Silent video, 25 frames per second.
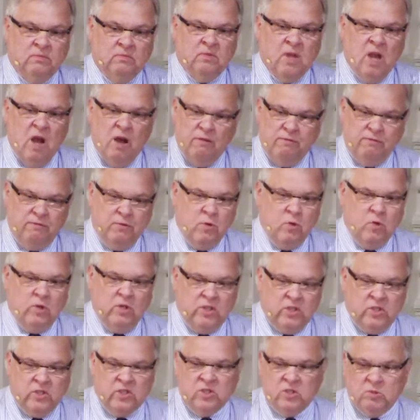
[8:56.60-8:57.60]
How
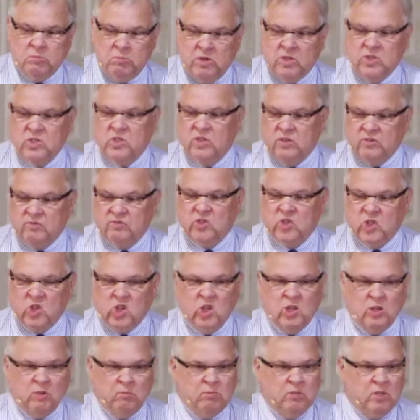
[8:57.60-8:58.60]
foolish this must have
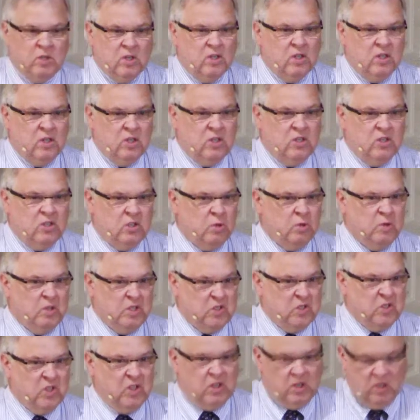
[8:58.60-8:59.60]
seemed to
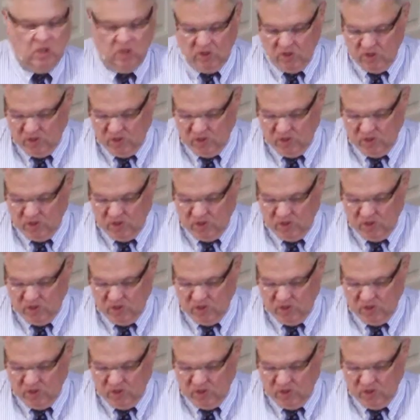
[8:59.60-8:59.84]
Ezekiel.